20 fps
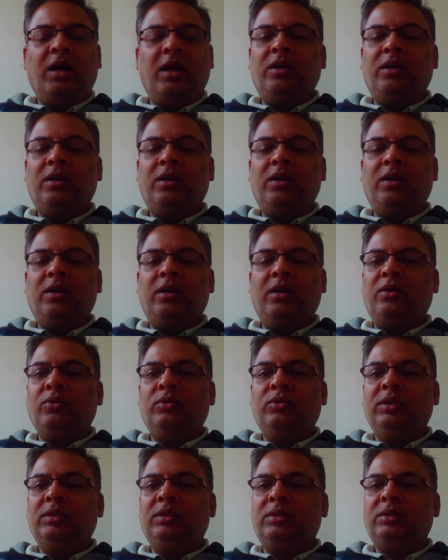with regard
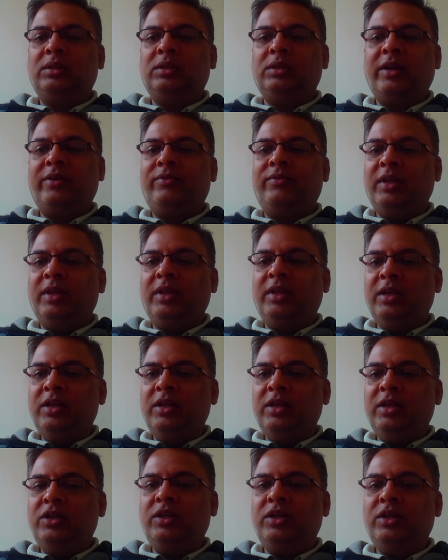to this
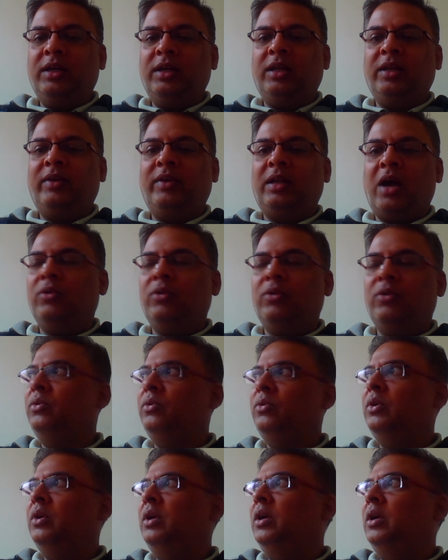SCIFT initiative,
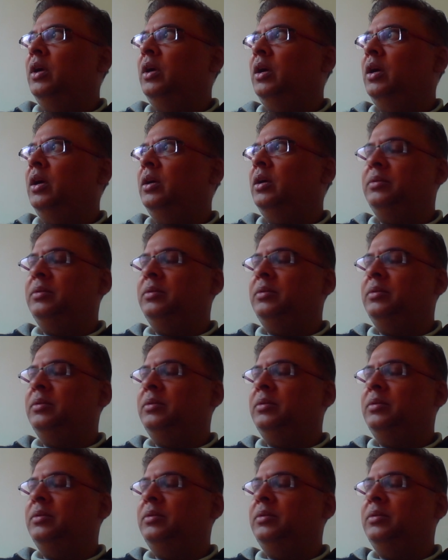and now